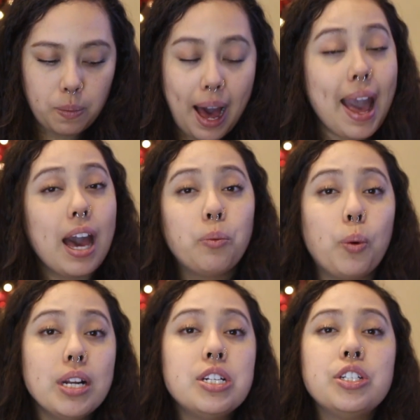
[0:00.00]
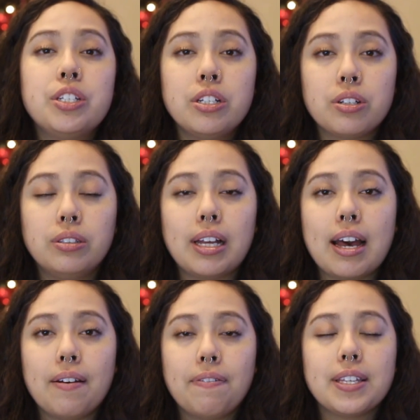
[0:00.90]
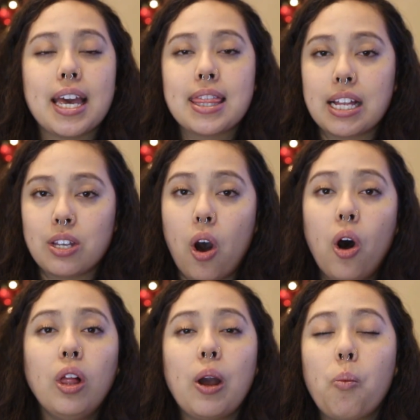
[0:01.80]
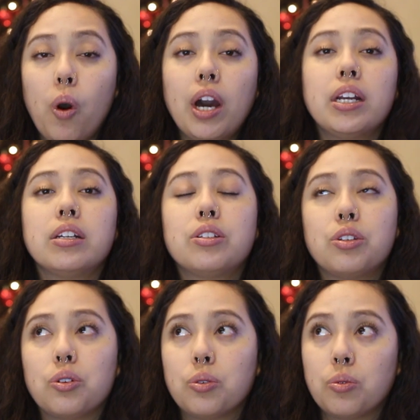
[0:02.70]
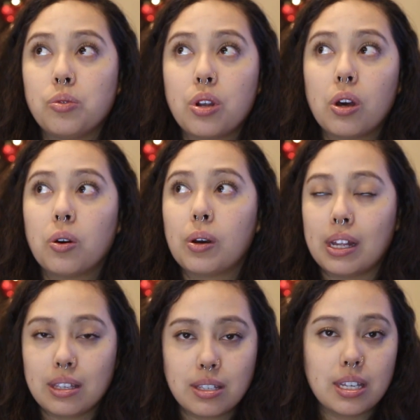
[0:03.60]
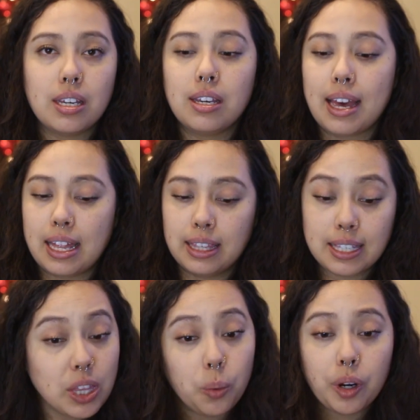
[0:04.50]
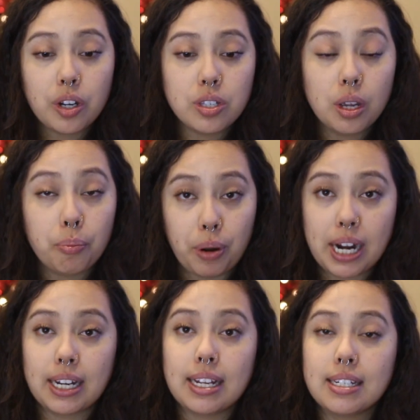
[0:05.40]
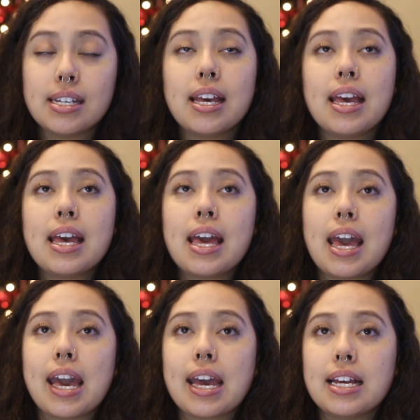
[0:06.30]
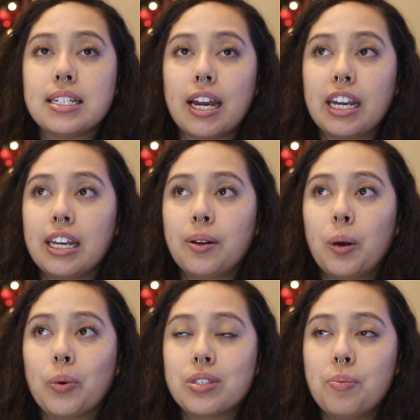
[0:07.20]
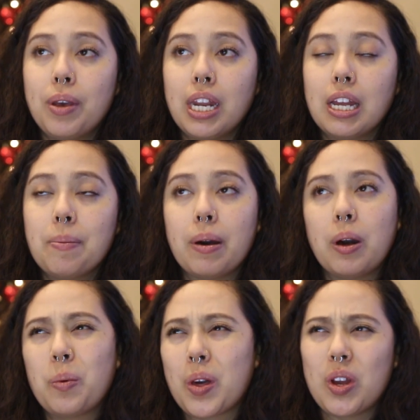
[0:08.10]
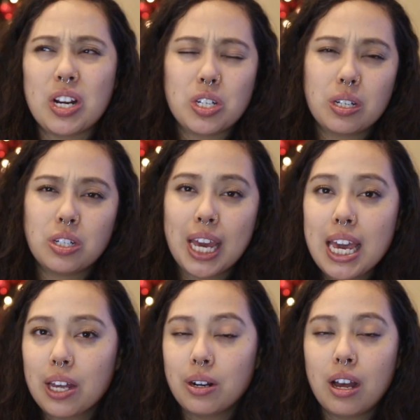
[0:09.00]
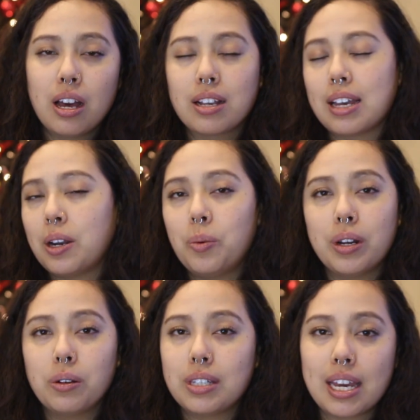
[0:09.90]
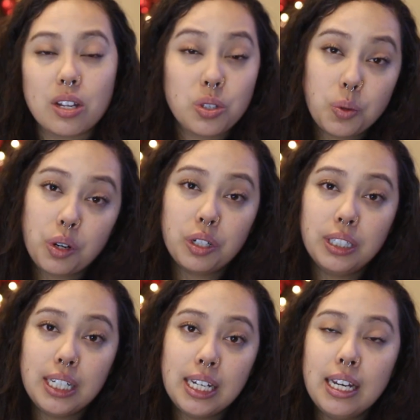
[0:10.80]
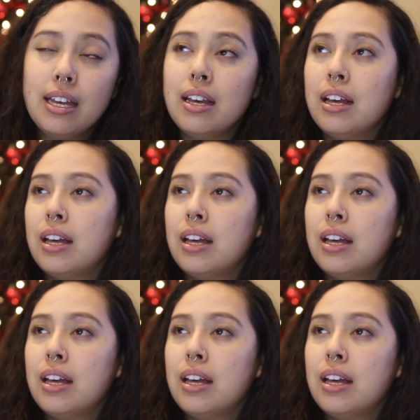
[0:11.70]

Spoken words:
I had one digital left, and that's all I wanted to know and see the words pregnant. And I was debating about whether I should take it or not, because I don't want to take it too early.